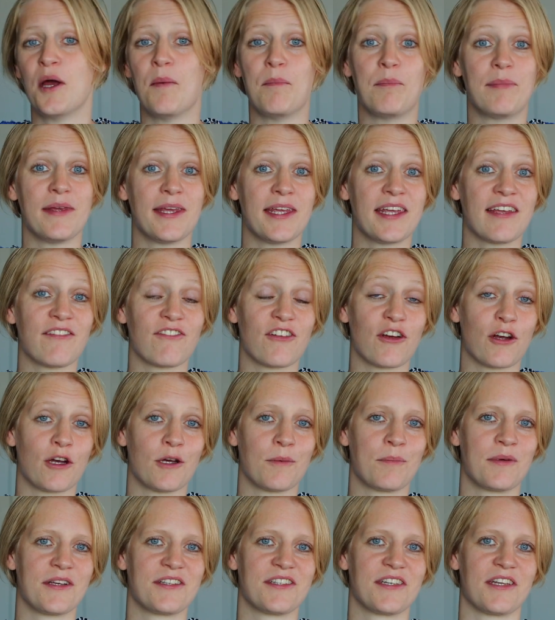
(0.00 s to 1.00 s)
Being very
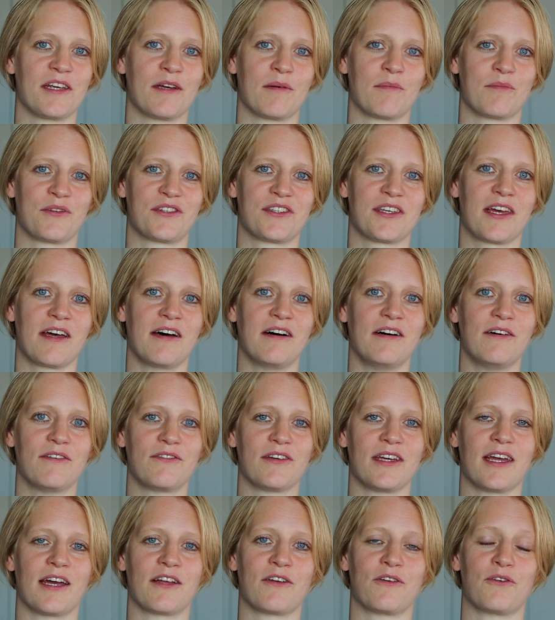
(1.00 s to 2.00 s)
busy himself,
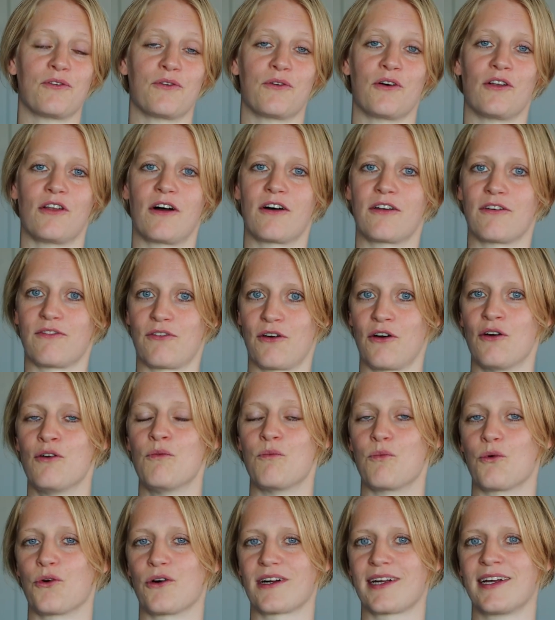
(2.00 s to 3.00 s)
he had to do a lot of
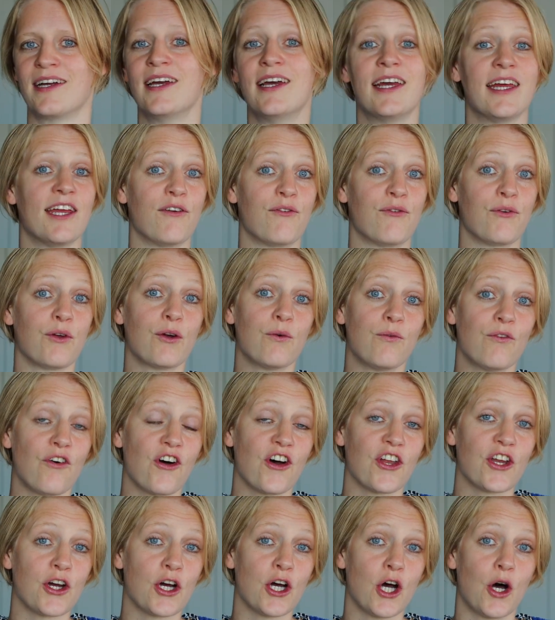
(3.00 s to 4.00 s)
homework. If you
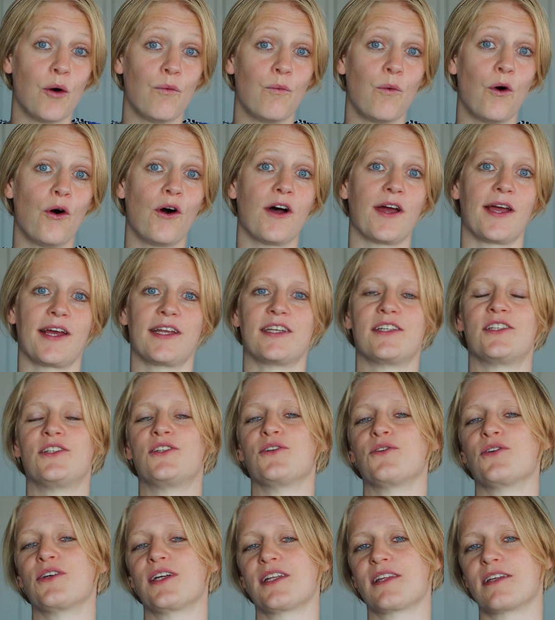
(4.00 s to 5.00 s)
want to avoid
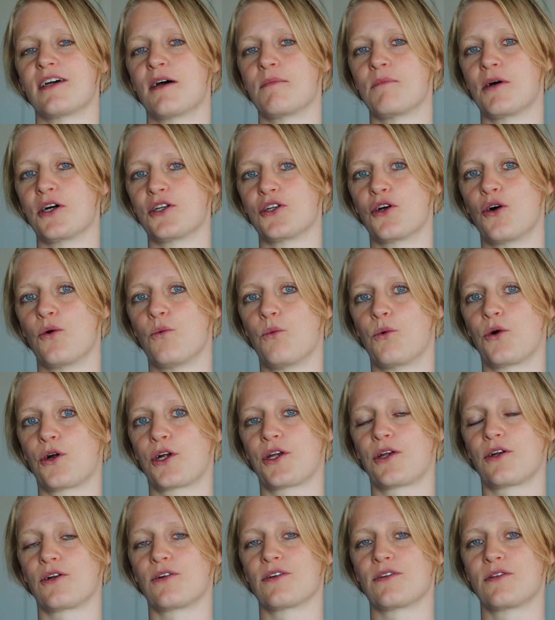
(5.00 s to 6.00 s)
doing that much
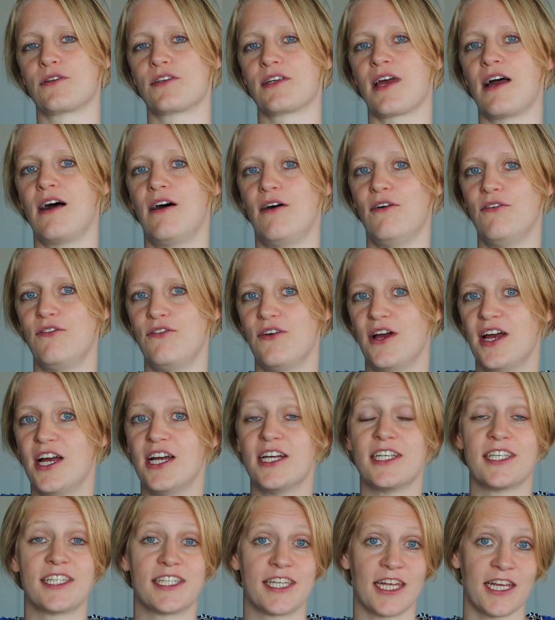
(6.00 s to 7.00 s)
homework yourself,
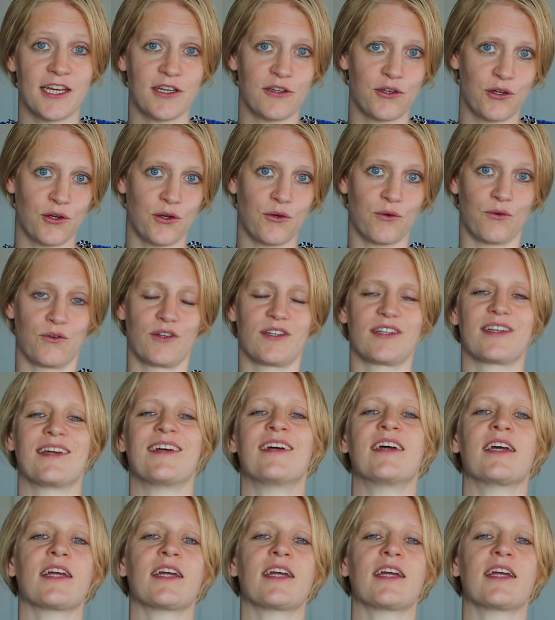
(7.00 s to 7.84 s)
stay tuned.